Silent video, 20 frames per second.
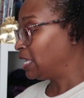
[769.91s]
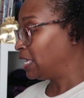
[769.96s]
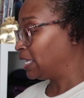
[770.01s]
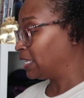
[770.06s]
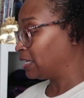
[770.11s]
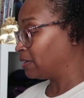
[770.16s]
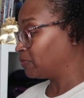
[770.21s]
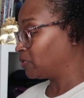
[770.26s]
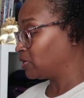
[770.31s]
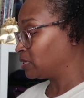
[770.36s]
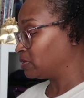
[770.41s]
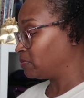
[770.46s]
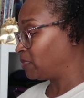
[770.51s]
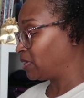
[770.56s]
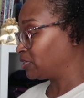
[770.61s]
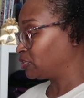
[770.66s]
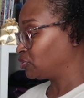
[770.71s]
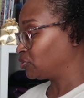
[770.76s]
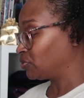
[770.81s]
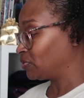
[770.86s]
And I'm going to
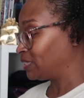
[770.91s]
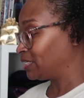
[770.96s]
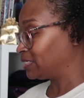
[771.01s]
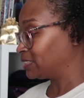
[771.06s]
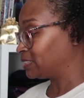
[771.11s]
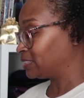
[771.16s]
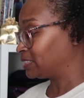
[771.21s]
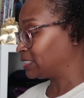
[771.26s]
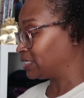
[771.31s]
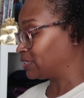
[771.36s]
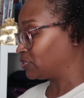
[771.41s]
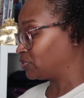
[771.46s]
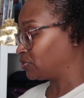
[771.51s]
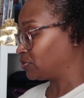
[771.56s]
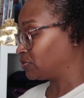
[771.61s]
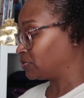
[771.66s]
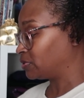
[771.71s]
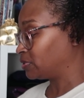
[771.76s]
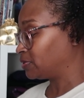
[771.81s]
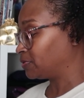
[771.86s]
make sure it's
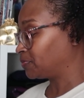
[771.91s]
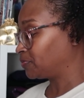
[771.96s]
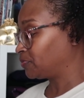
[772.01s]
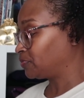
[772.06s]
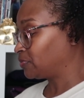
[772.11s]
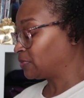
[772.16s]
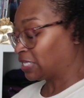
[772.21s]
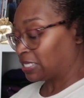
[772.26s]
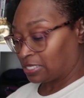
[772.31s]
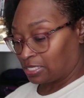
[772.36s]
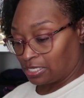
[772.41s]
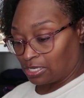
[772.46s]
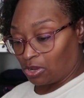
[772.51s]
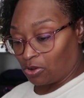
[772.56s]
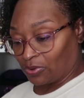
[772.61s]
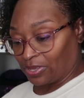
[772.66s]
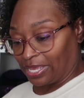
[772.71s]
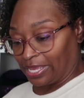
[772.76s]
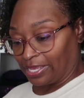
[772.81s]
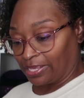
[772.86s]
centered.
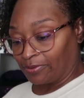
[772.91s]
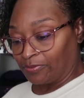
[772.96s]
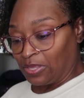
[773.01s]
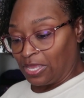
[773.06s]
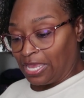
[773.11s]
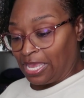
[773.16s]
Okay.